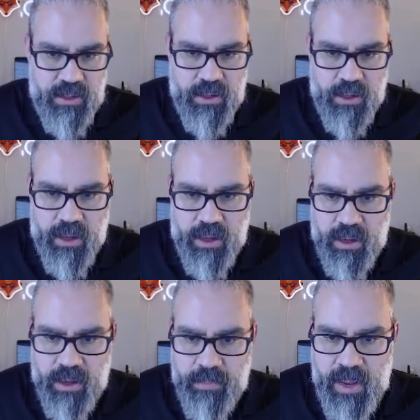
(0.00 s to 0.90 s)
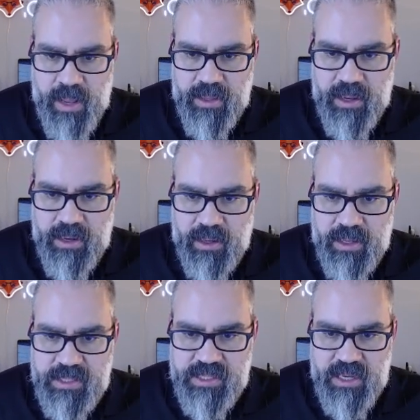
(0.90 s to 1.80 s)
And then
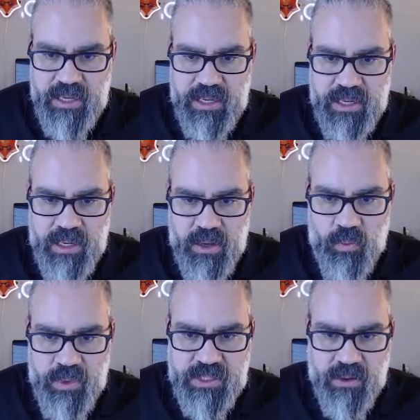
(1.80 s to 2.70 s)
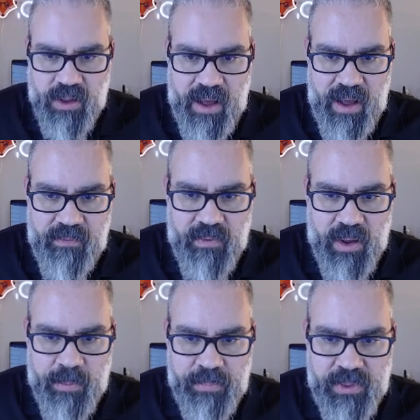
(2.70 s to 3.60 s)
let's see, we still have
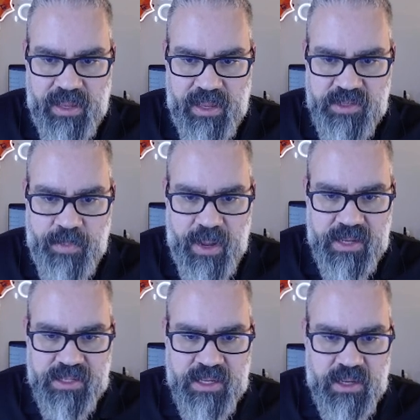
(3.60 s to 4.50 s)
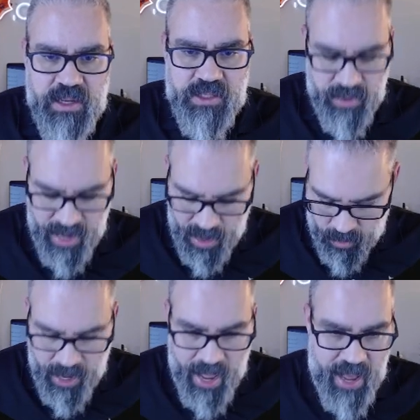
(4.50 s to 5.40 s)
plenty of space. So now we're
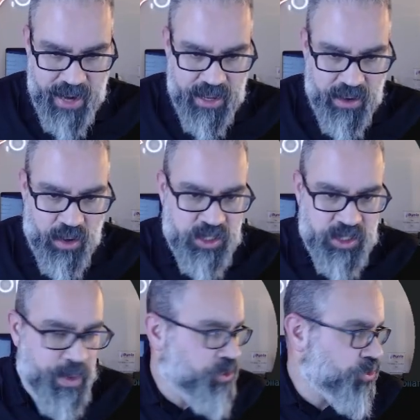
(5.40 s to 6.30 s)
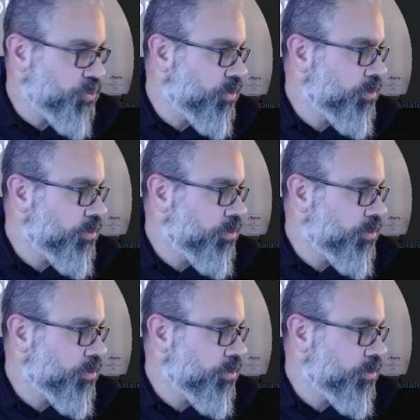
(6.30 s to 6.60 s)
going to add in our special